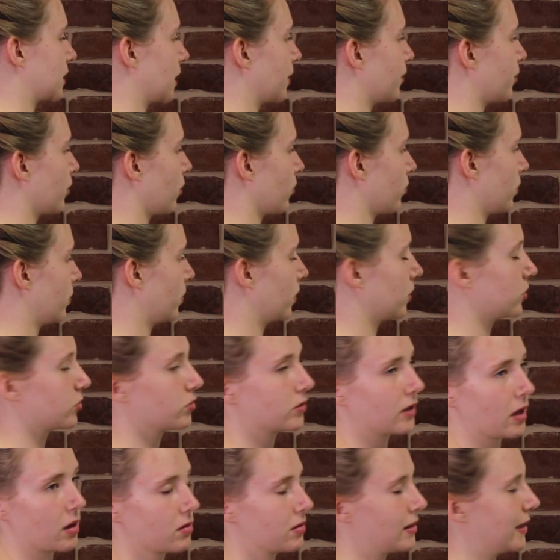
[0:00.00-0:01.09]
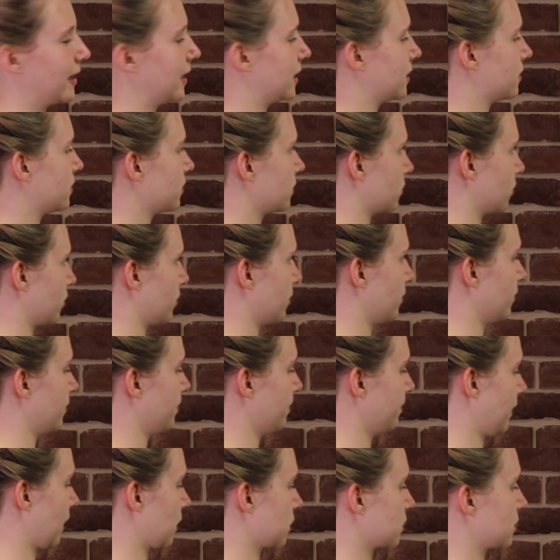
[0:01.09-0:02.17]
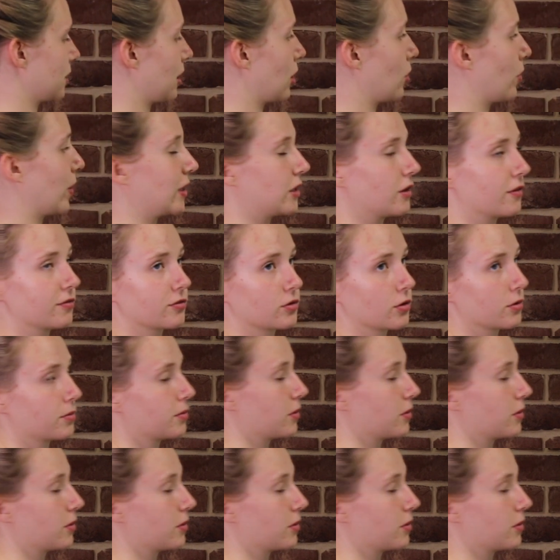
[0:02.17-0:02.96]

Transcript: example, we want to calculate the marginal rate of